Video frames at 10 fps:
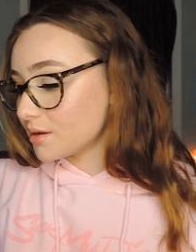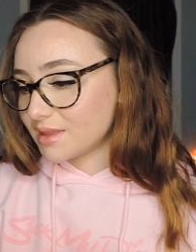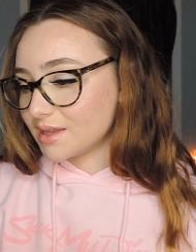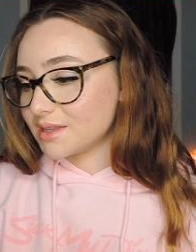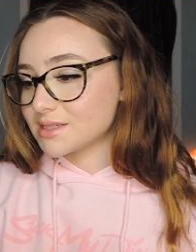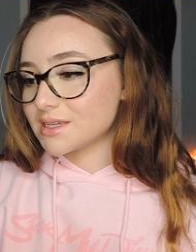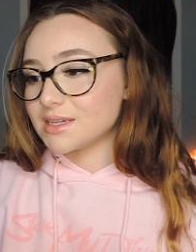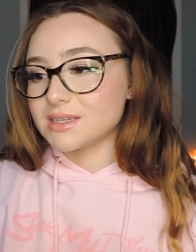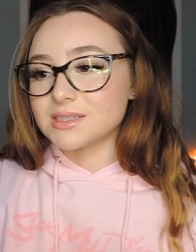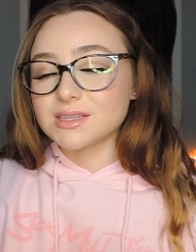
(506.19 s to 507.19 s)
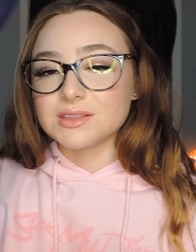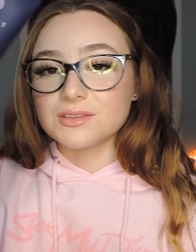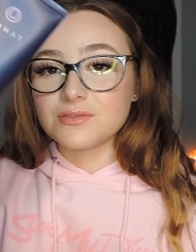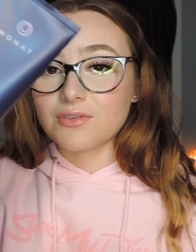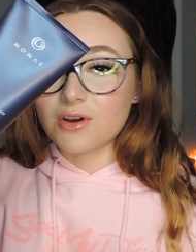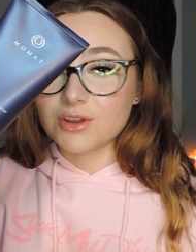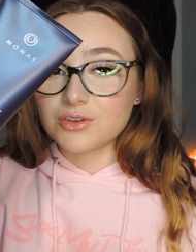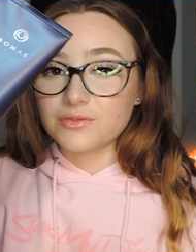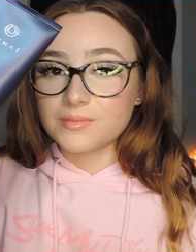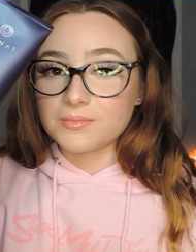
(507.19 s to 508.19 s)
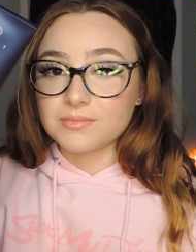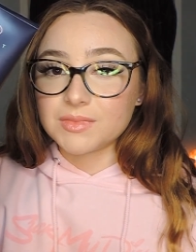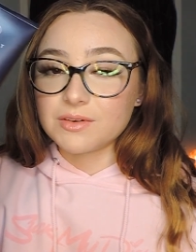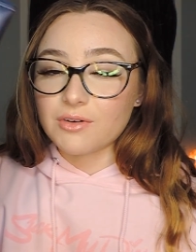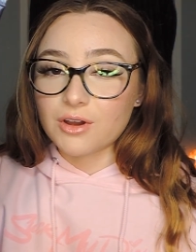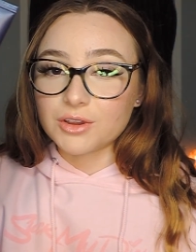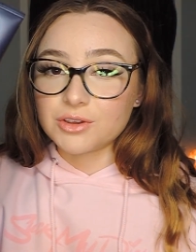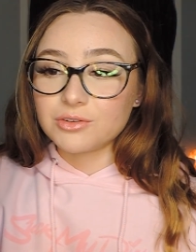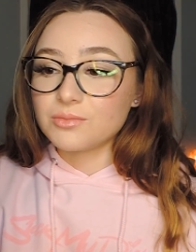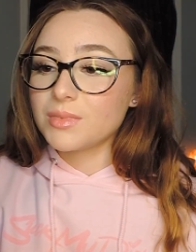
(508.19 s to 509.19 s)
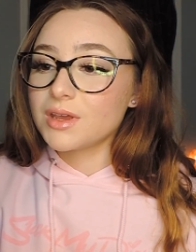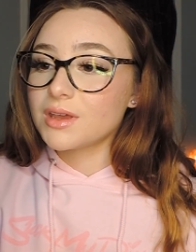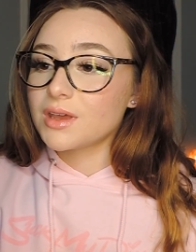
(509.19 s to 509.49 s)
And then this is the Volume, the volume